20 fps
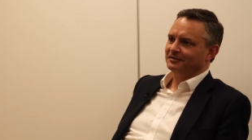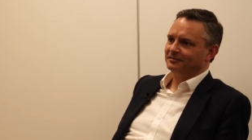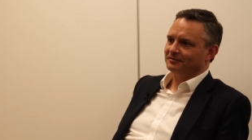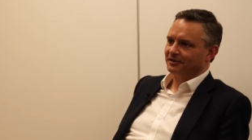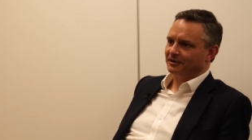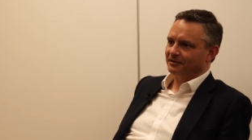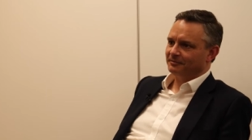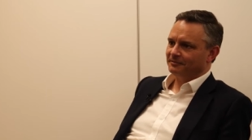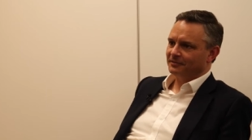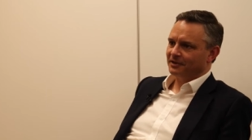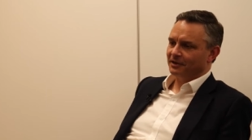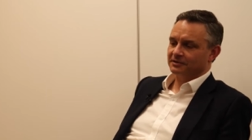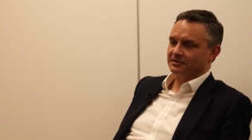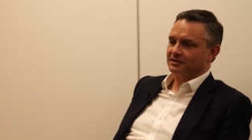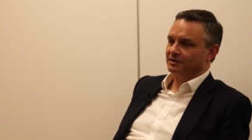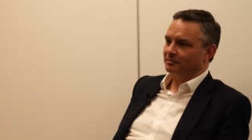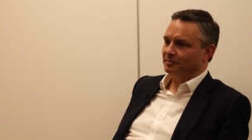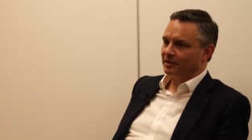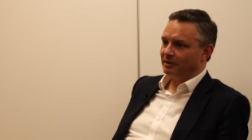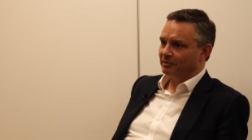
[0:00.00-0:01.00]
right? Now,
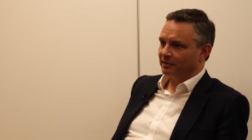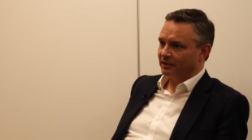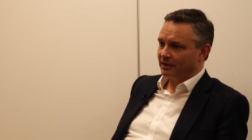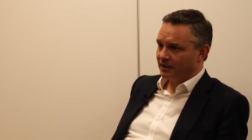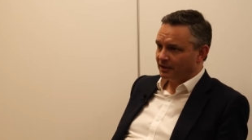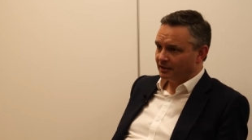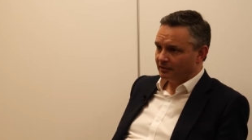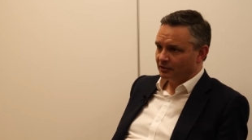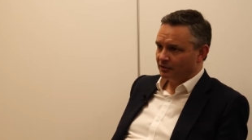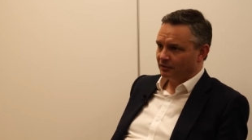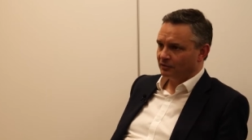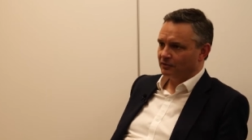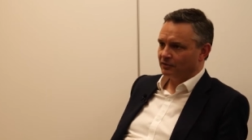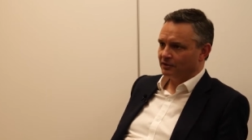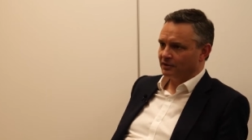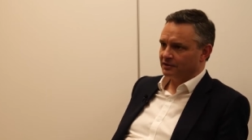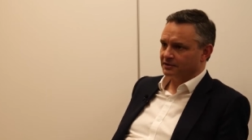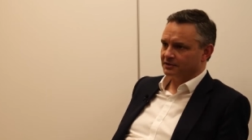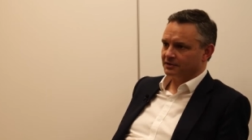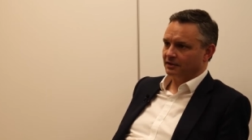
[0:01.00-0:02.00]
some people are, you know, you
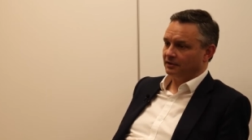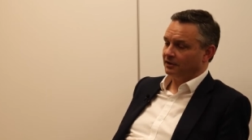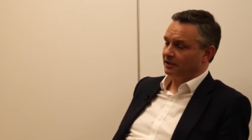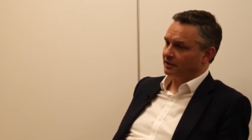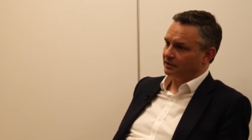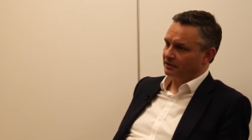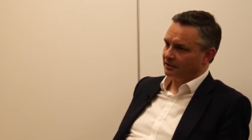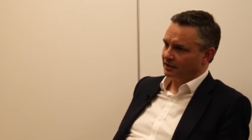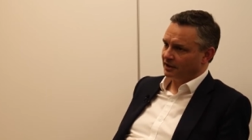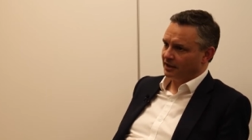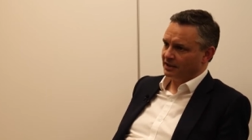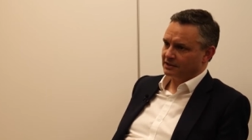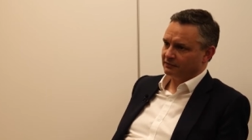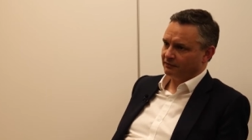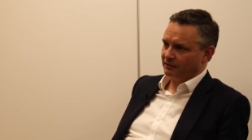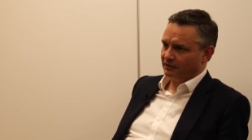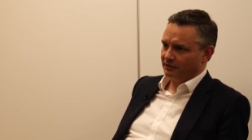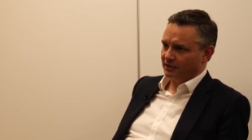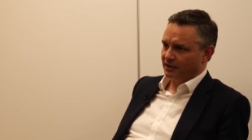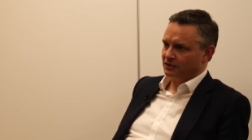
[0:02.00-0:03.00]
can see like in the Gates
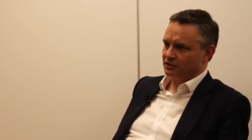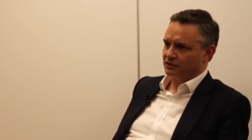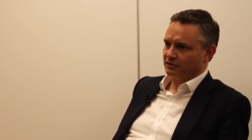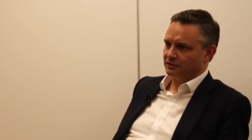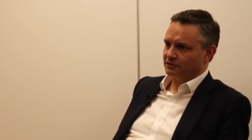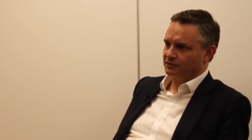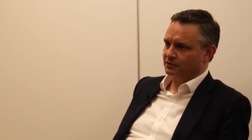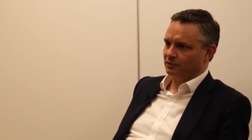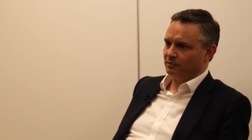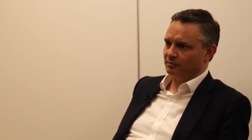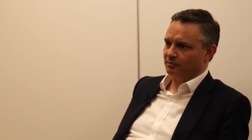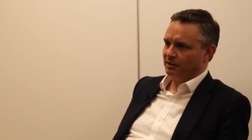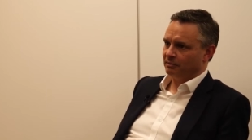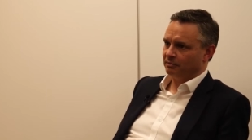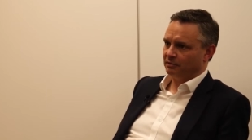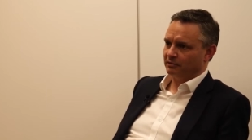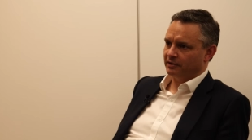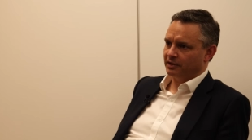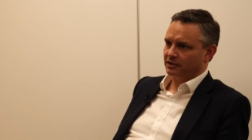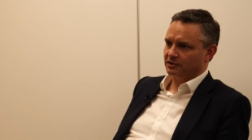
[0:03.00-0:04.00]
Foundation and so on,
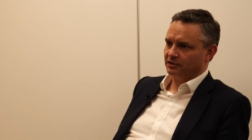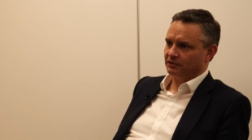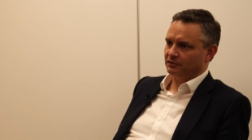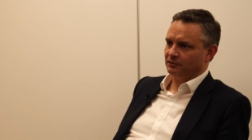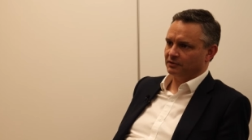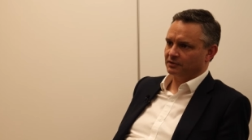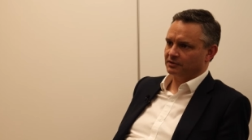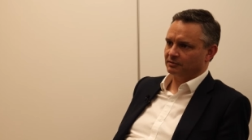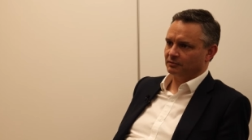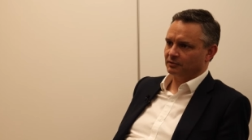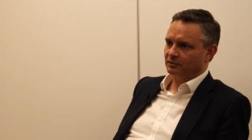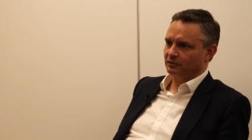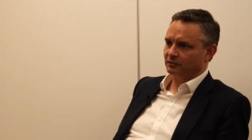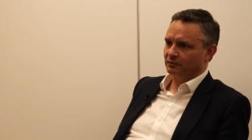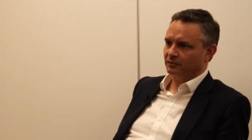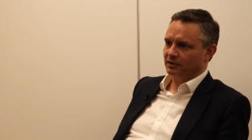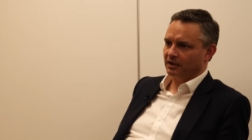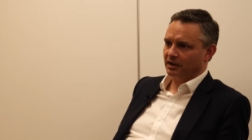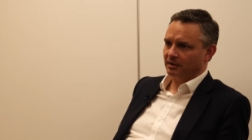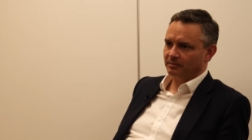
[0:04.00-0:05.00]
people are actually doing some good
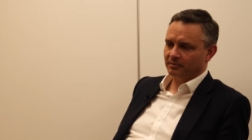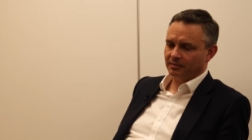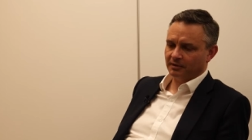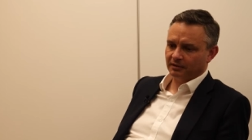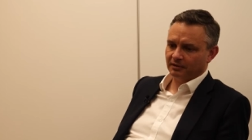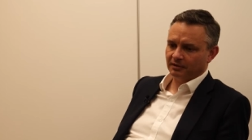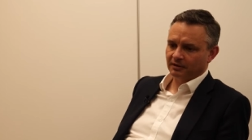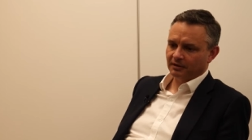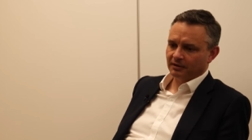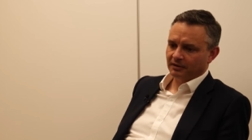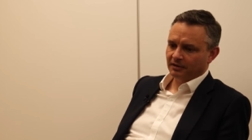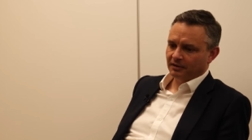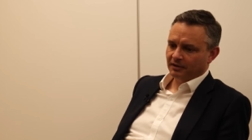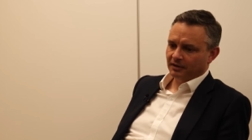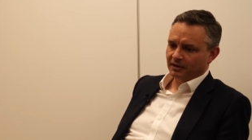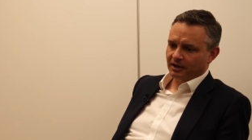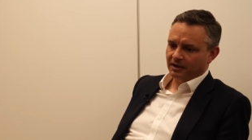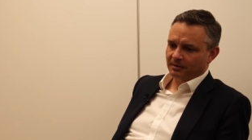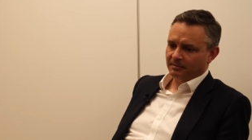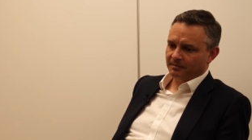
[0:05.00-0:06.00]
with that. But,
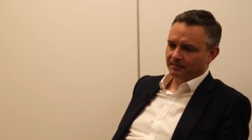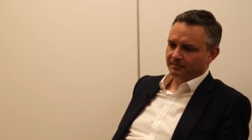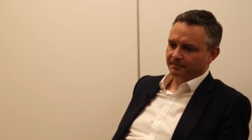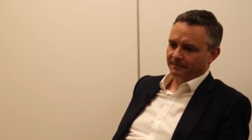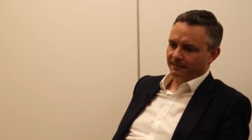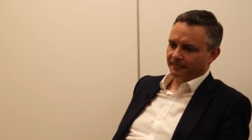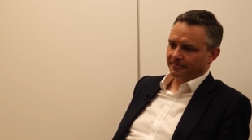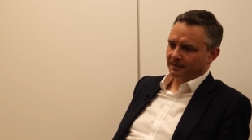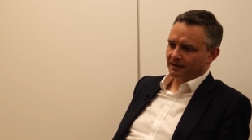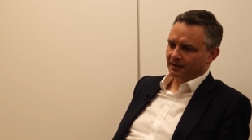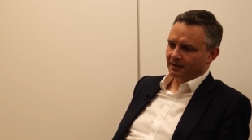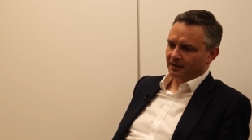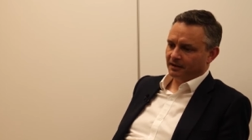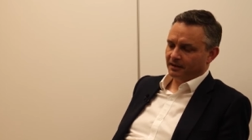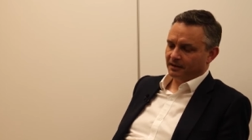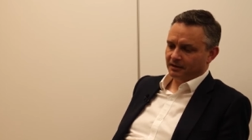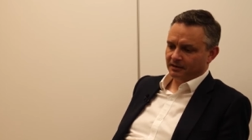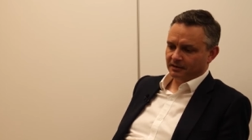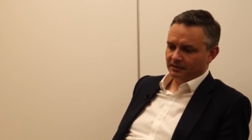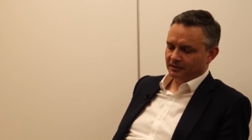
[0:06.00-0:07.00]
um,
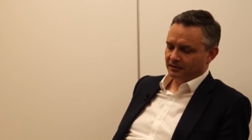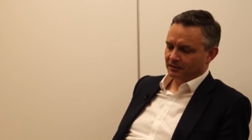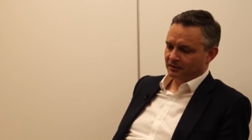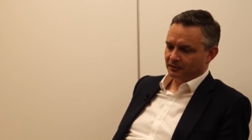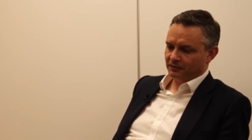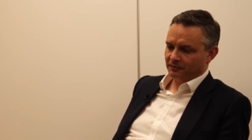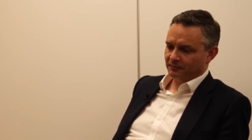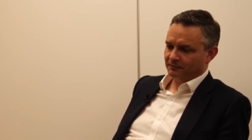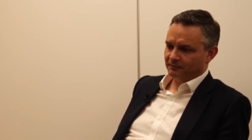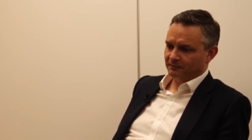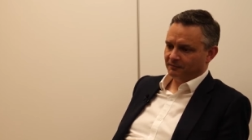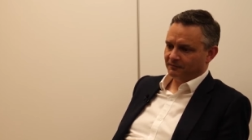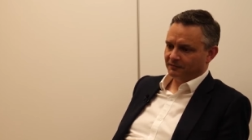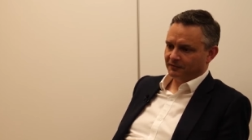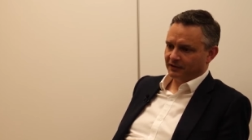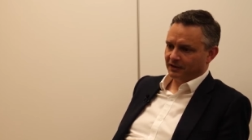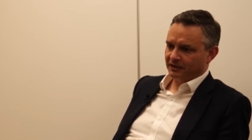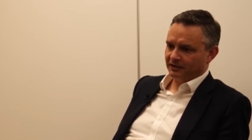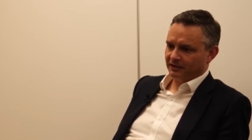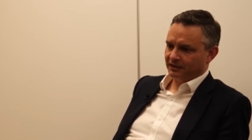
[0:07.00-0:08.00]
uh, you know,
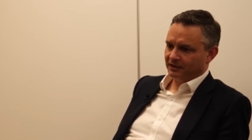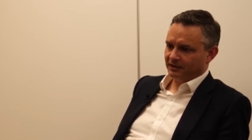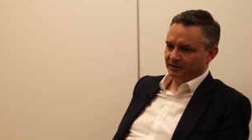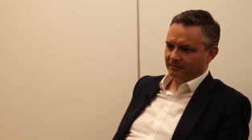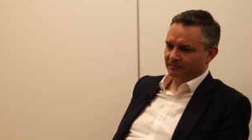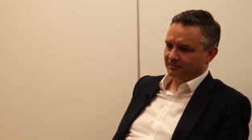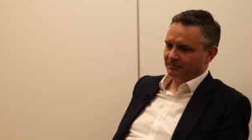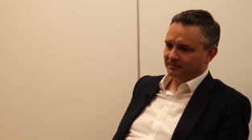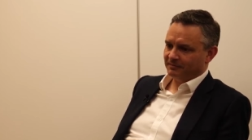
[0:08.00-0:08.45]
frankly,